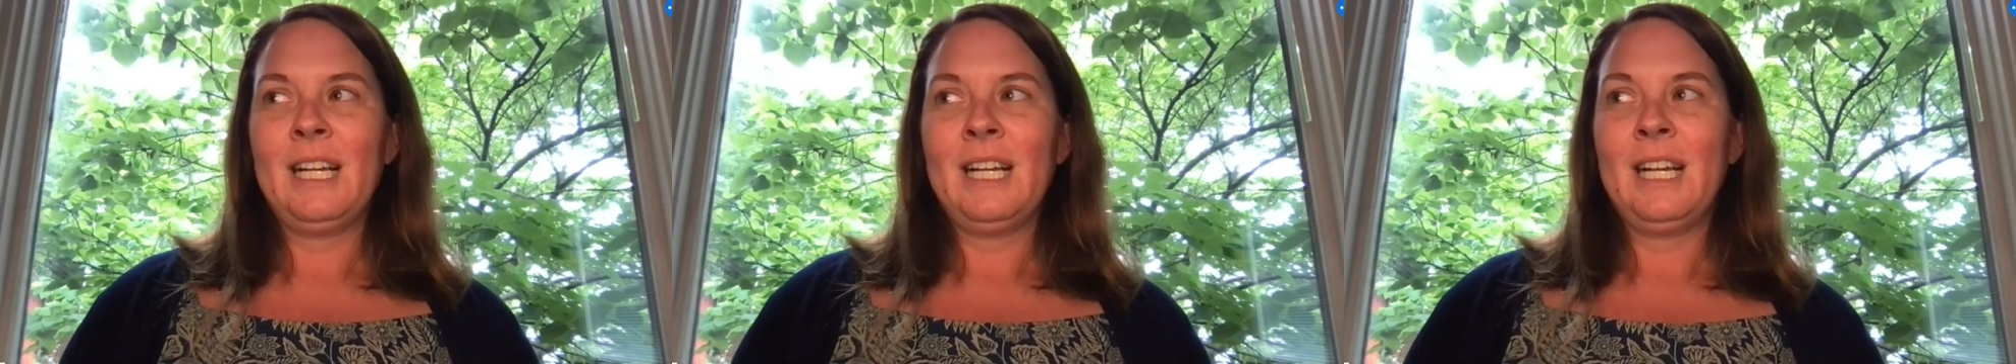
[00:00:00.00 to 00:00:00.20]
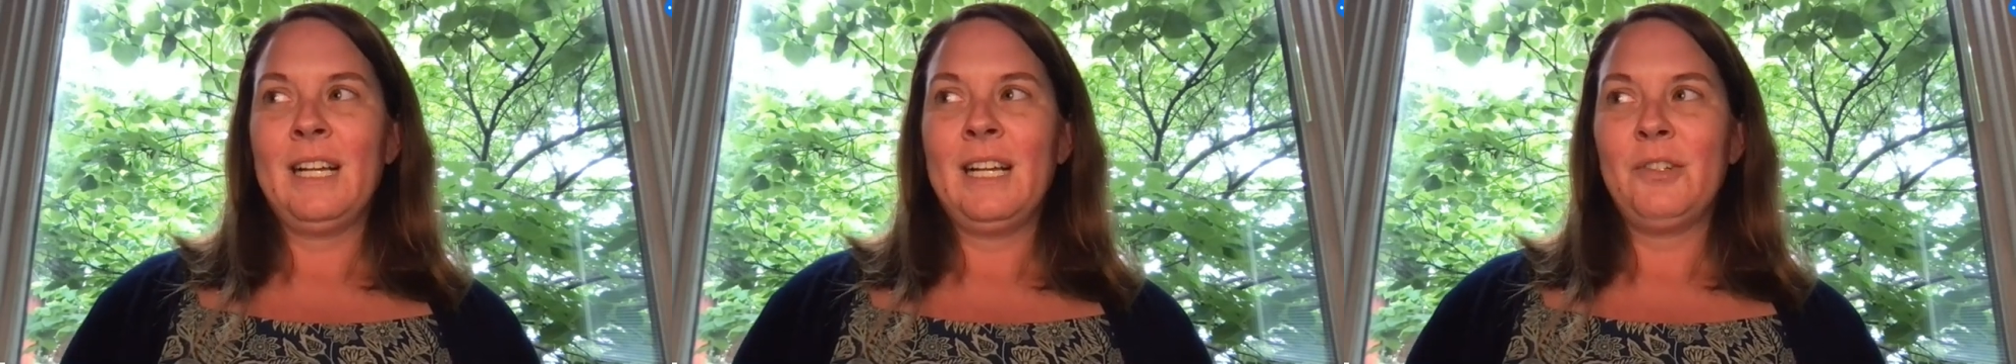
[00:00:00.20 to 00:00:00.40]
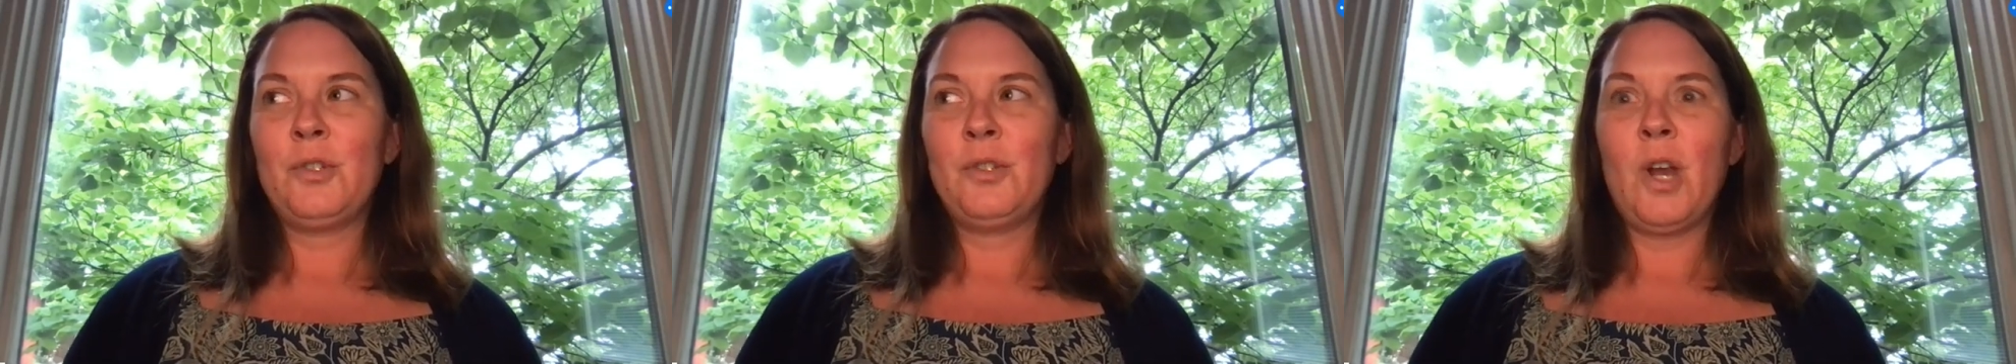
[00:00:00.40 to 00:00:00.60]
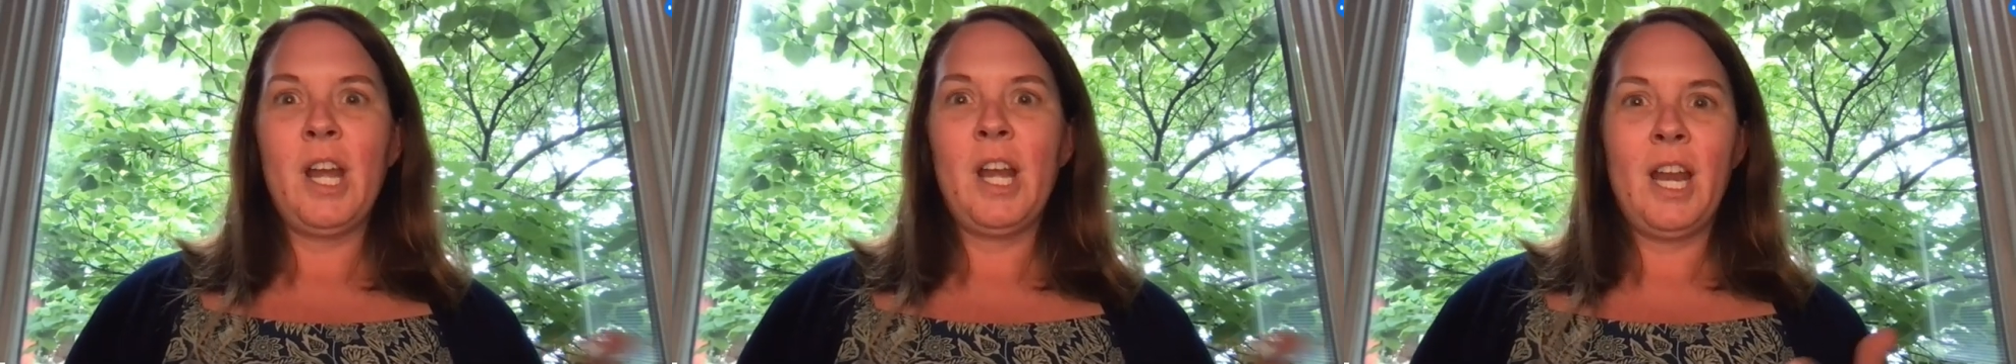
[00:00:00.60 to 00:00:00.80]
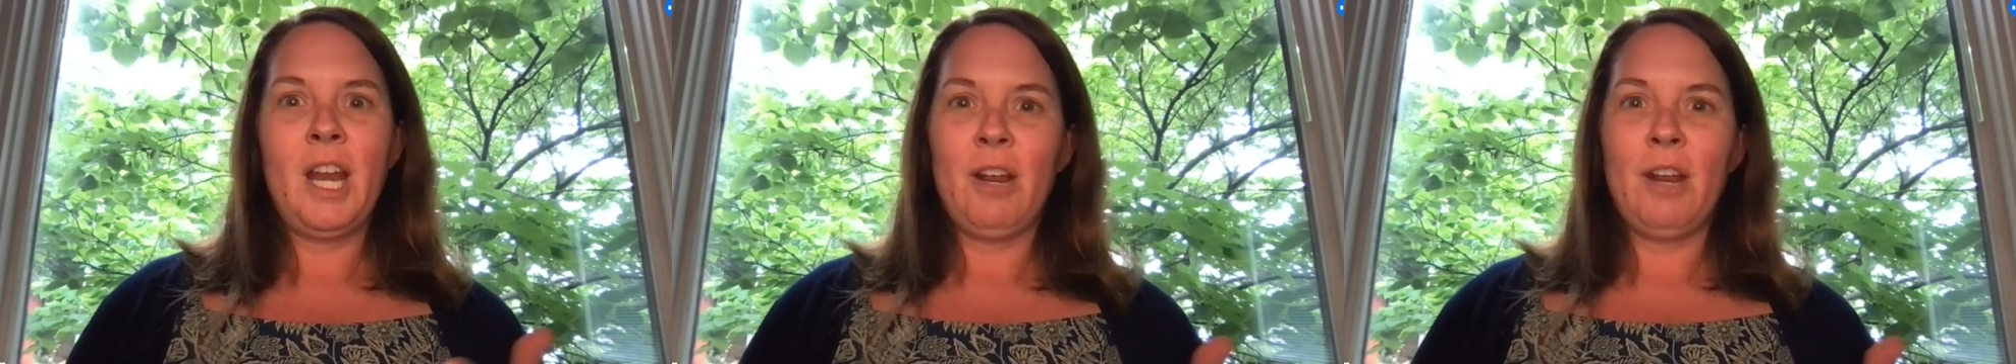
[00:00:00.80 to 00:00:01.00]
uh,
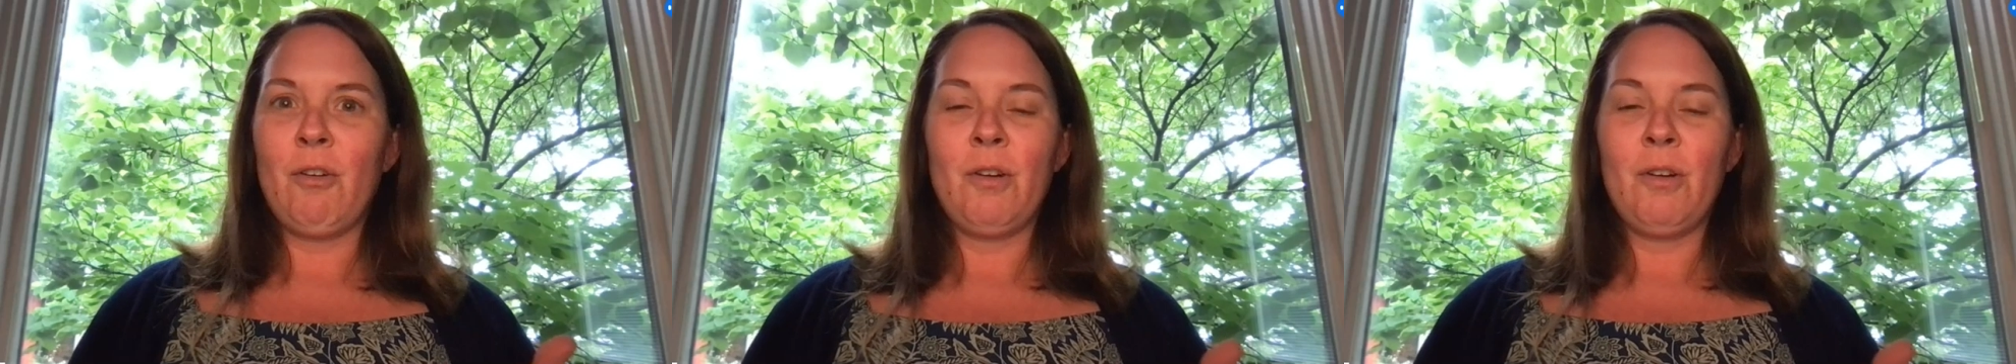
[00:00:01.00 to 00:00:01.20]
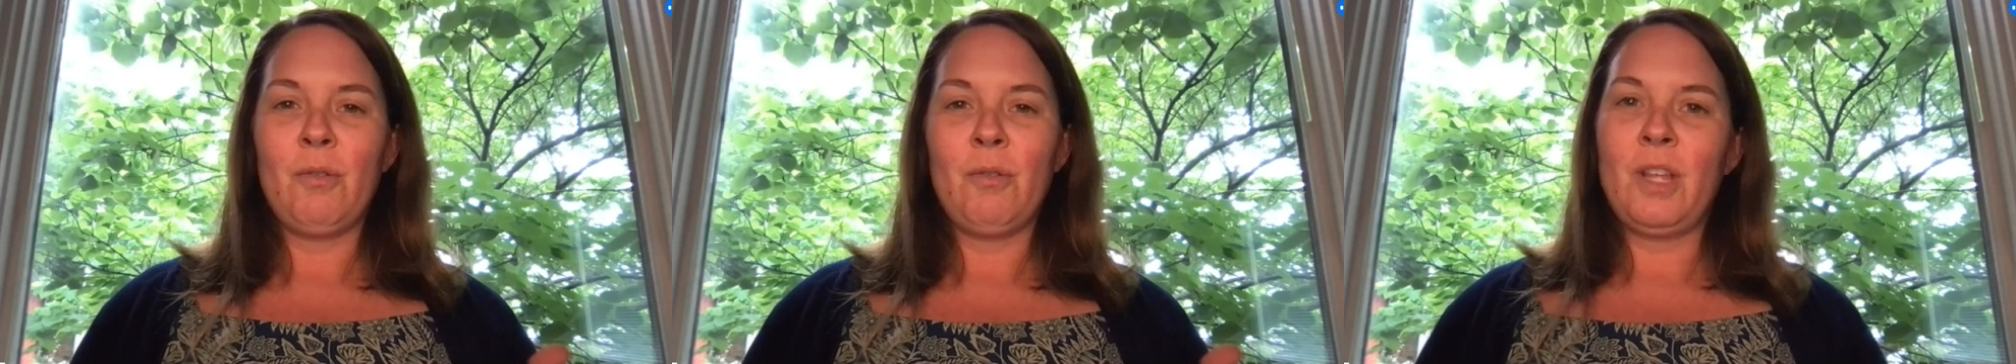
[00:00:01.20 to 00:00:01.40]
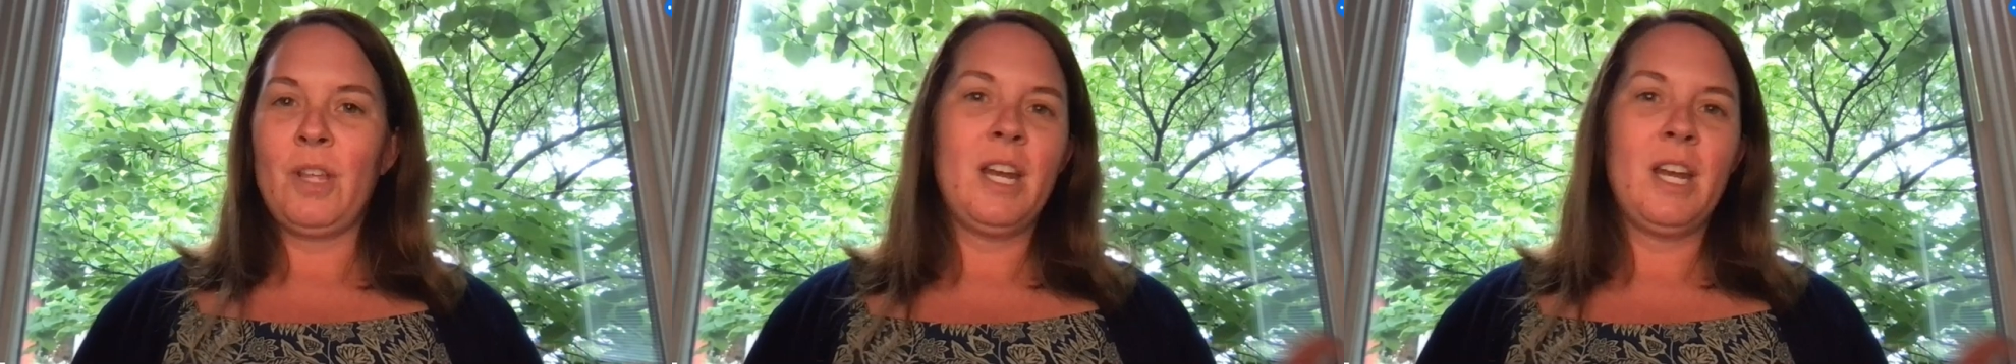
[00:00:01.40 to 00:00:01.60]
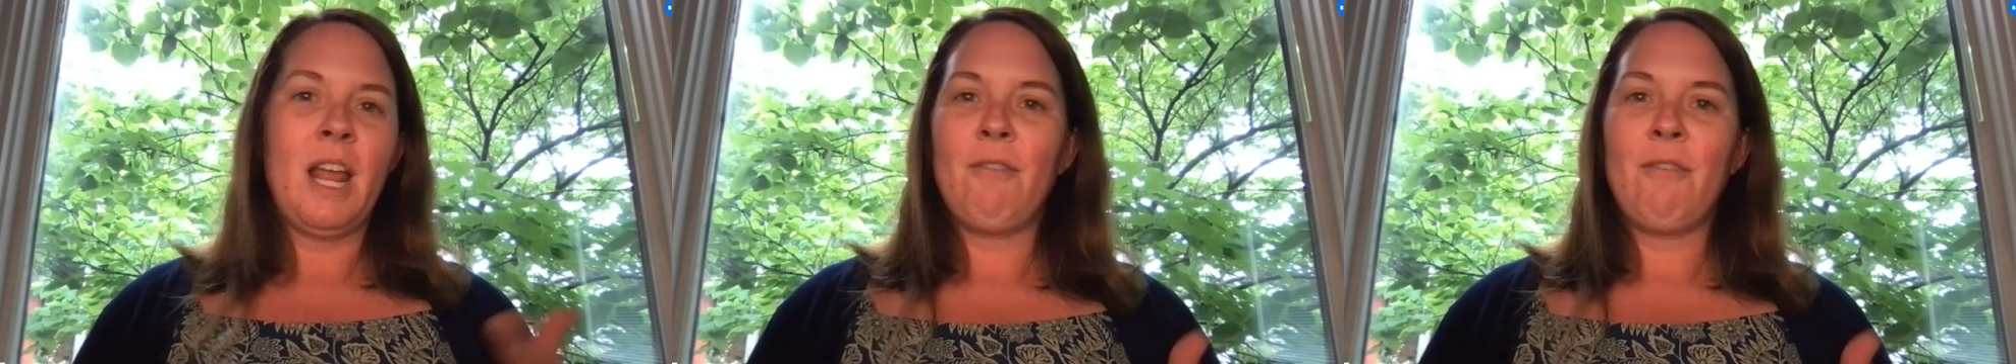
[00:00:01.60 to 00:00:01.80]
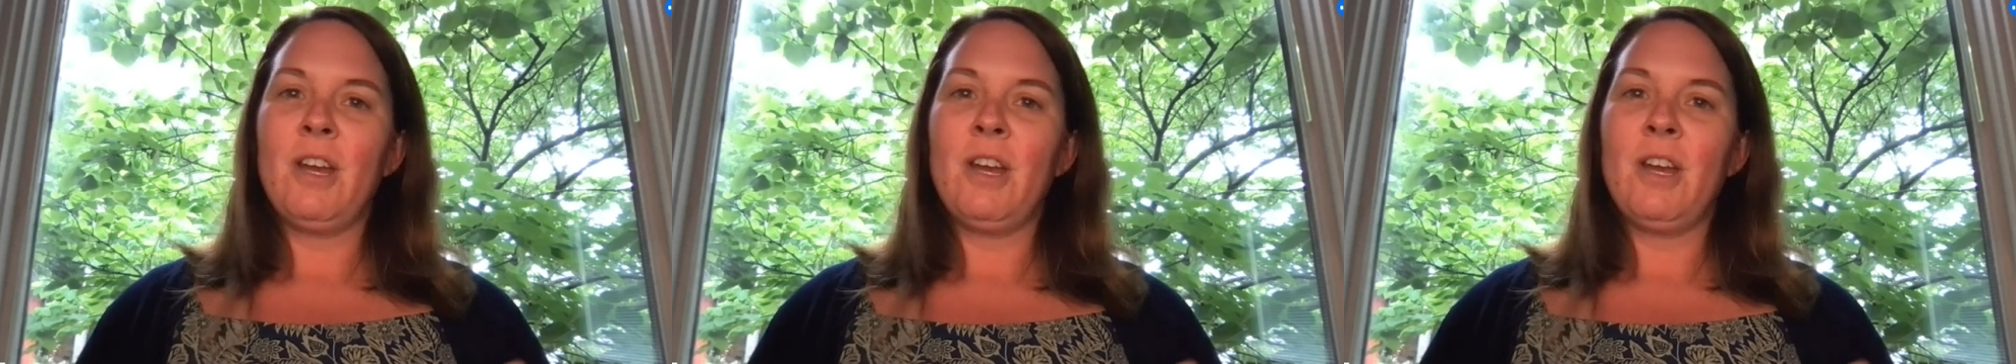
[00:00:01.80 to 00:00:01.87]
training or, or they didn't have